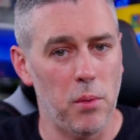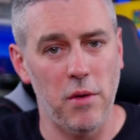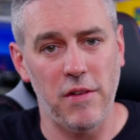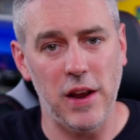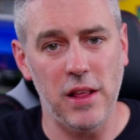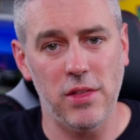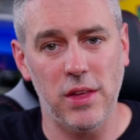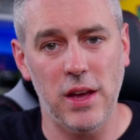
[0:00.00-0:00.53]
with
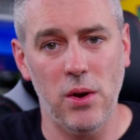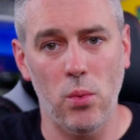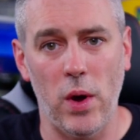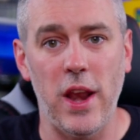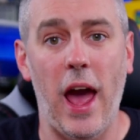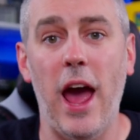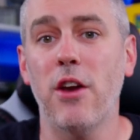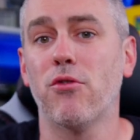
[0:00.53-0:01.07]
anything,
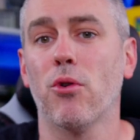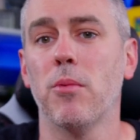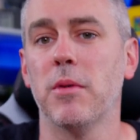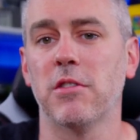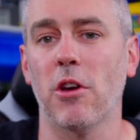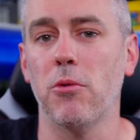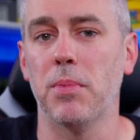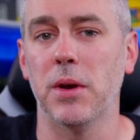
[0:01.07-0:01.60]
when headroom
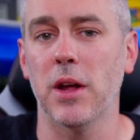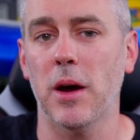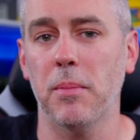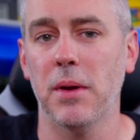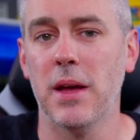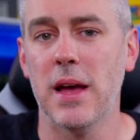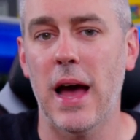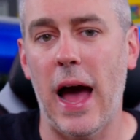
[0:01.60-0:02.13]
is opened up,
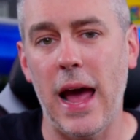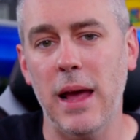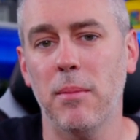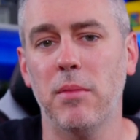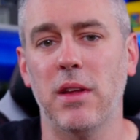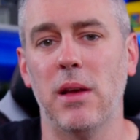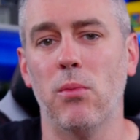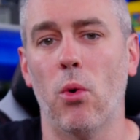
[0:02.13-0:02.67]

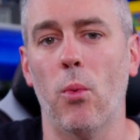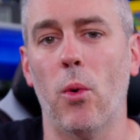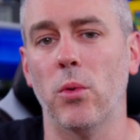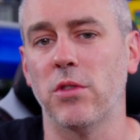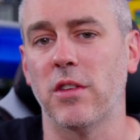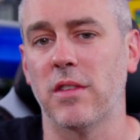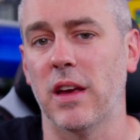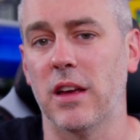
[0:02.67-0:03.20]
AMD will
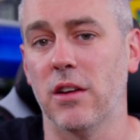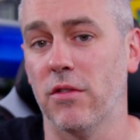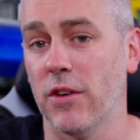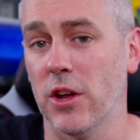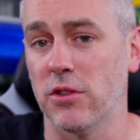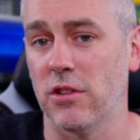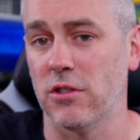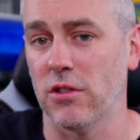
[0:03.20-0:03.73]
want to take
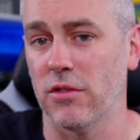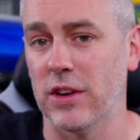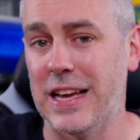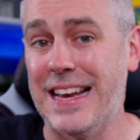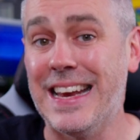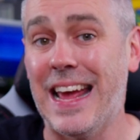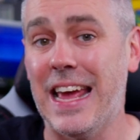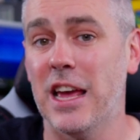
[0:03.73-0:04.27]
advantage of it
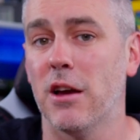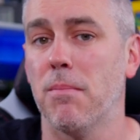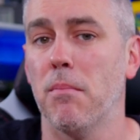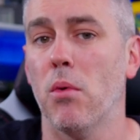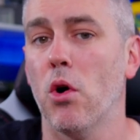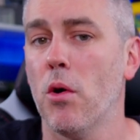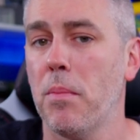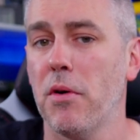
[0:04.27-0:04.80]
and eke
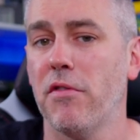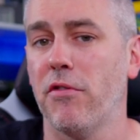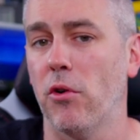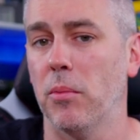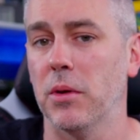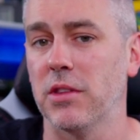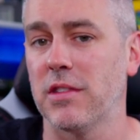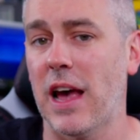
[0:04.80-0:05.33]
more
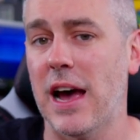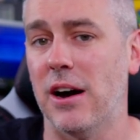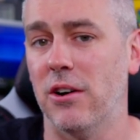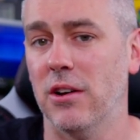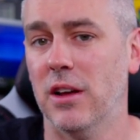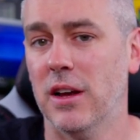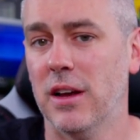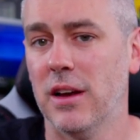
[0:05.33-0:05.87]
performance out,
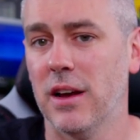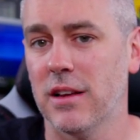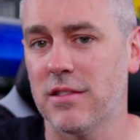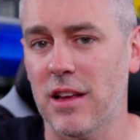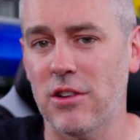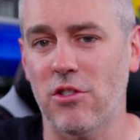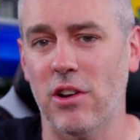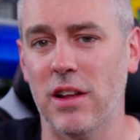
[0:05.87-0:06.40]

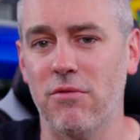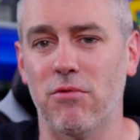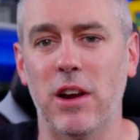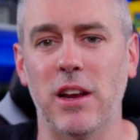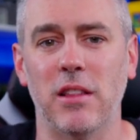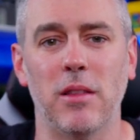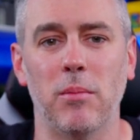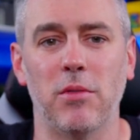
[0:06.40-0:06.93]
essentially
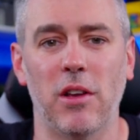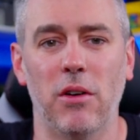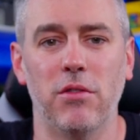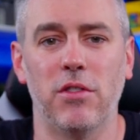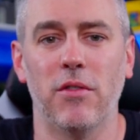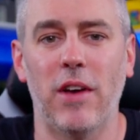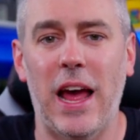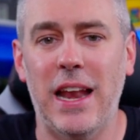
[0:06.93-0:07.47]
ridding
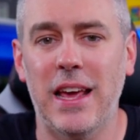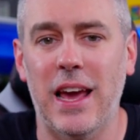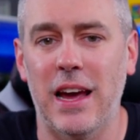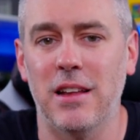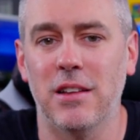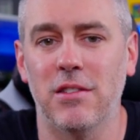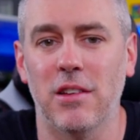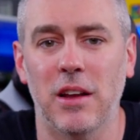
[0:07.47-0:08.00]
themselves of any
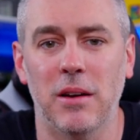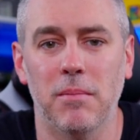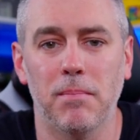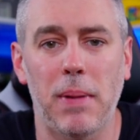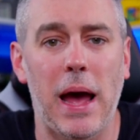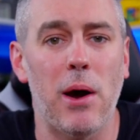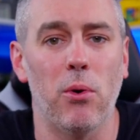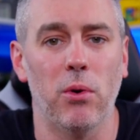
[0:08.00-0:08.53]
gains in
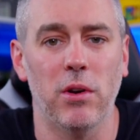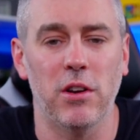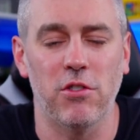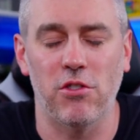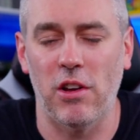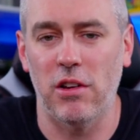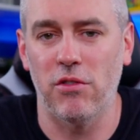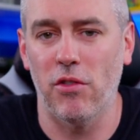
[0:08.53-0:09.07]
power in
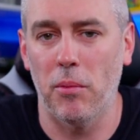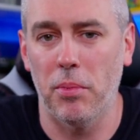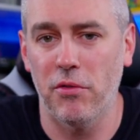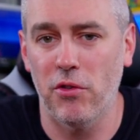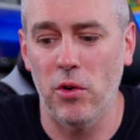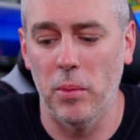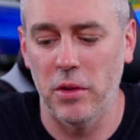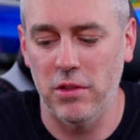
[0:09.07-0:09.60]
exchange for
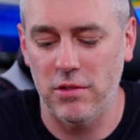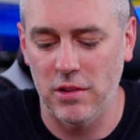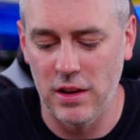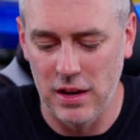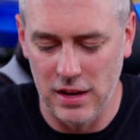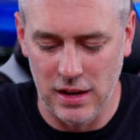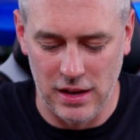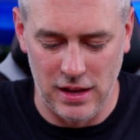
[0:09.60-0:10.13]
performance.
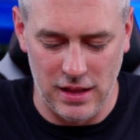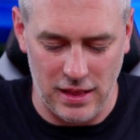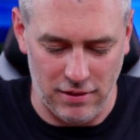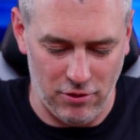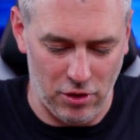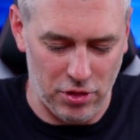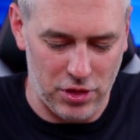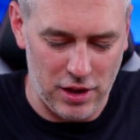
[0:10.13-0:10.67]
They've
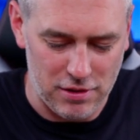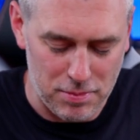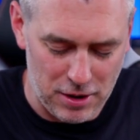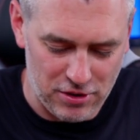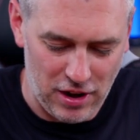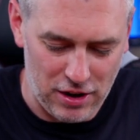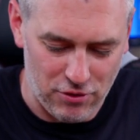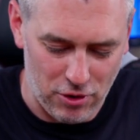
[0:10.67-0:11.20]
got this
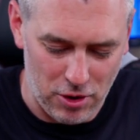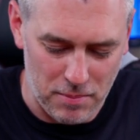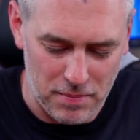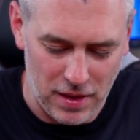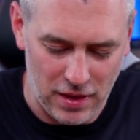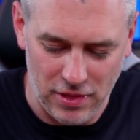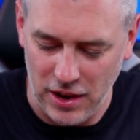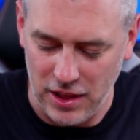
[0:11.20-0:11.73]
much
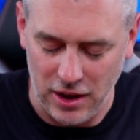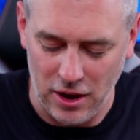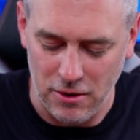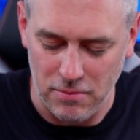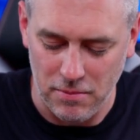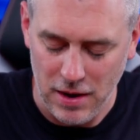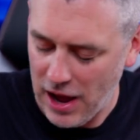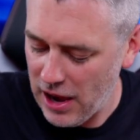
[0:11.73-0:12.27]
headroom, and then they go,
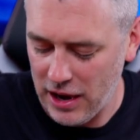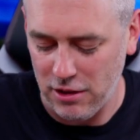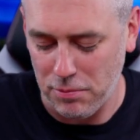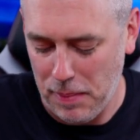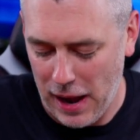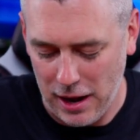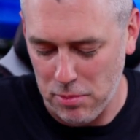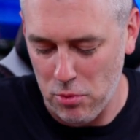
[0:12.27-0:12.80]
no, let's
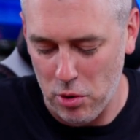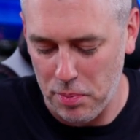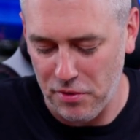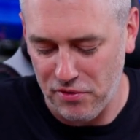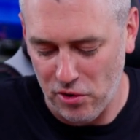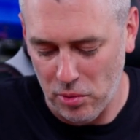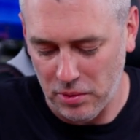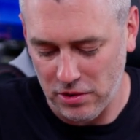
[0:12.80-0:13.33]
pack more
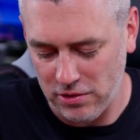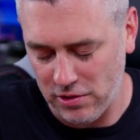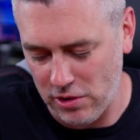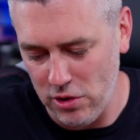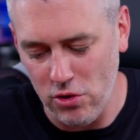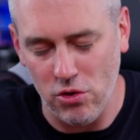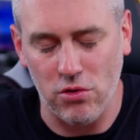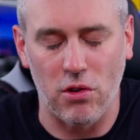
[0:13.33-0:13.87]
performance. So
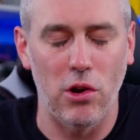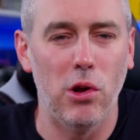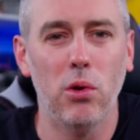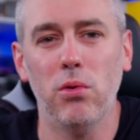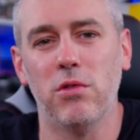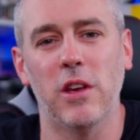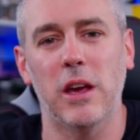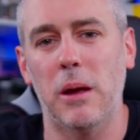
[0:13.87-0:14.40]
you just
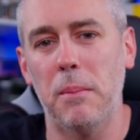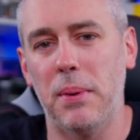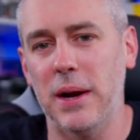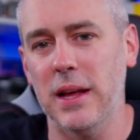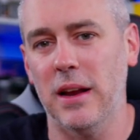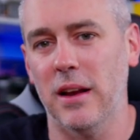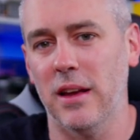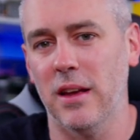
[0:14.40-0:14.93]
lose it
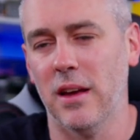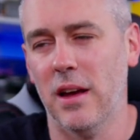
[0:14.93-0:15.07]
completely.